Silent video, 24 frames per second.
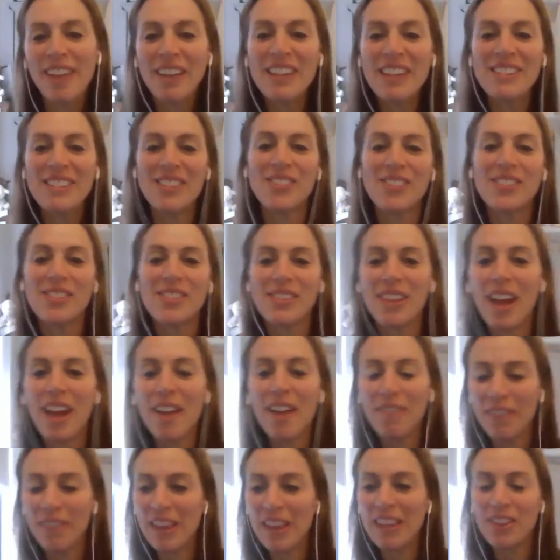Because
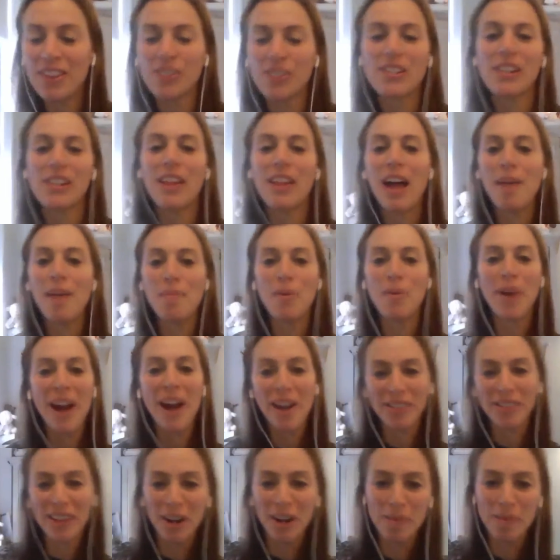I feel like there's a lot more
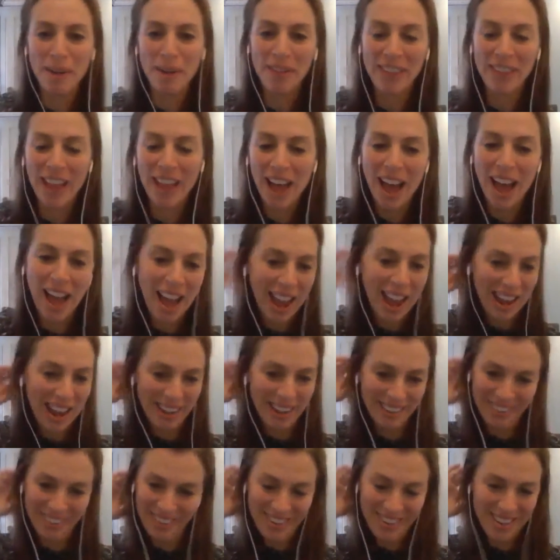out there about the
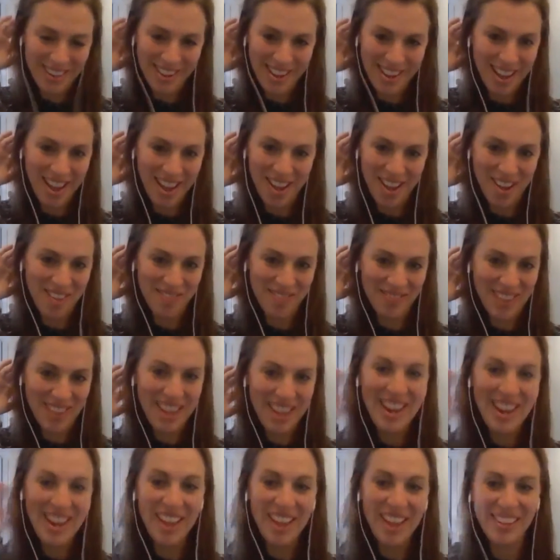high,
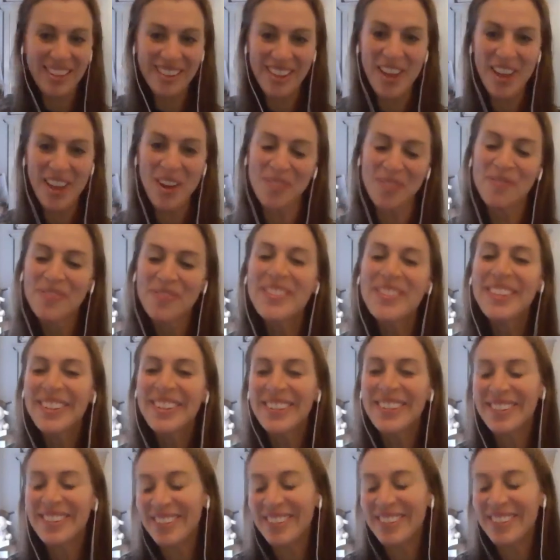and not the low.
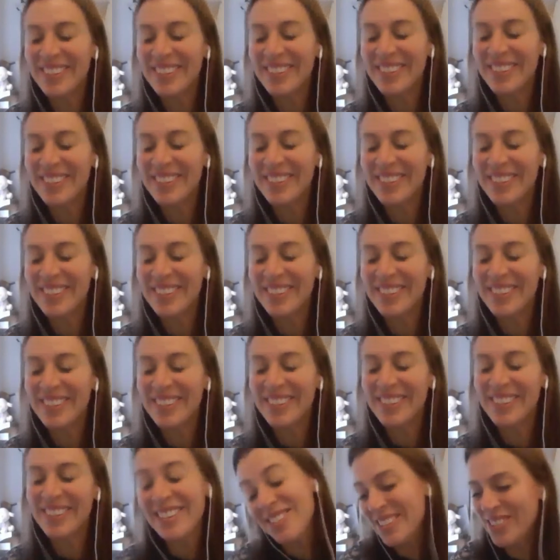So it's just interesting
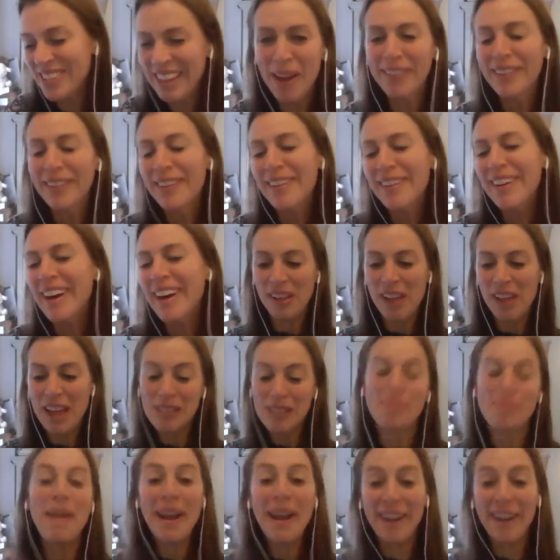to think about.
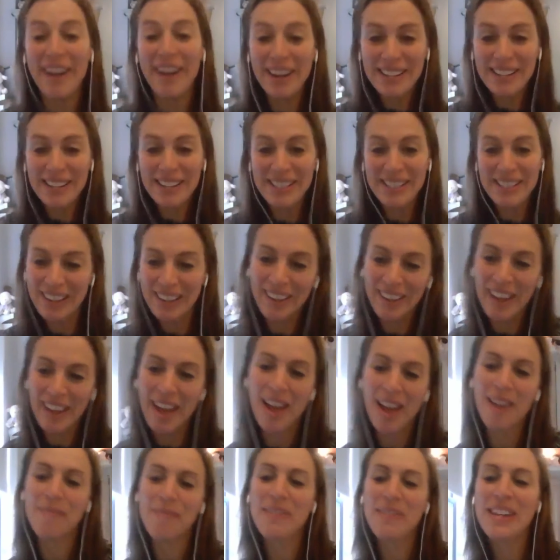As parents,
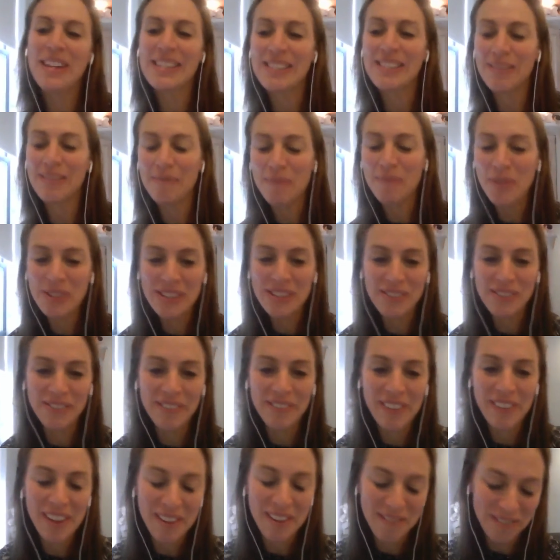because most
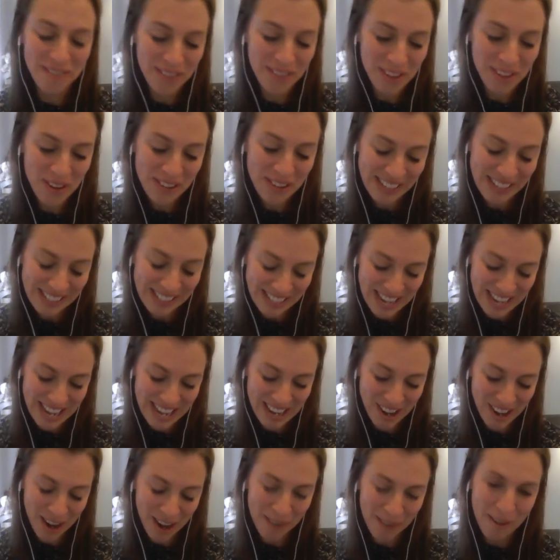of those
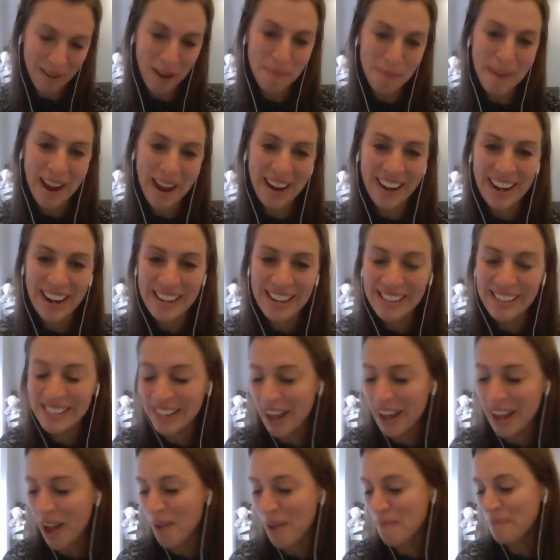listening are parents,
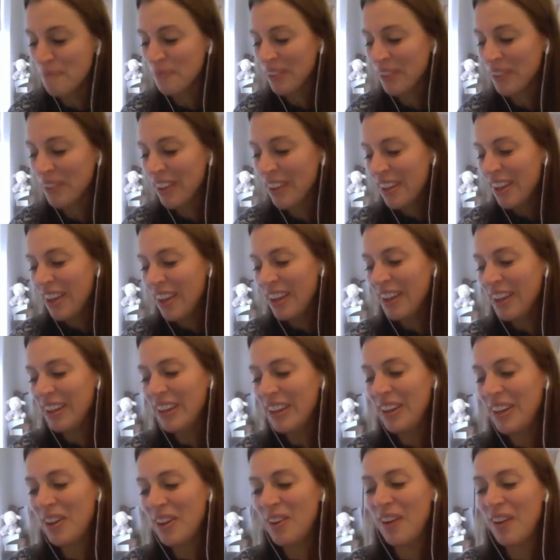and
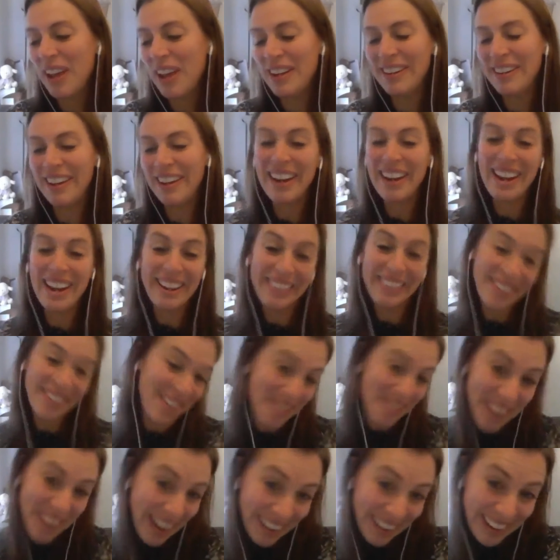
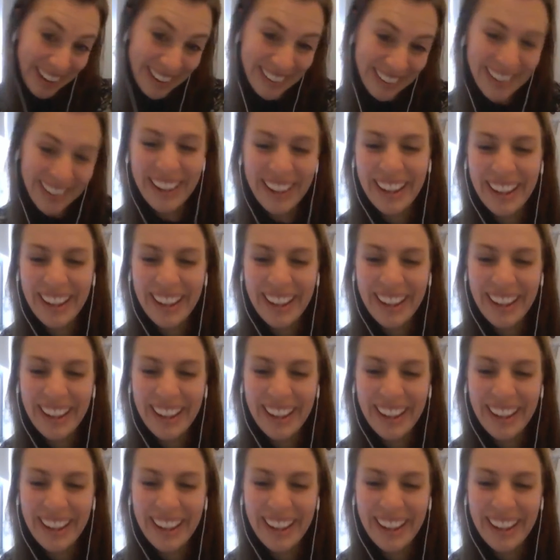you're a parent.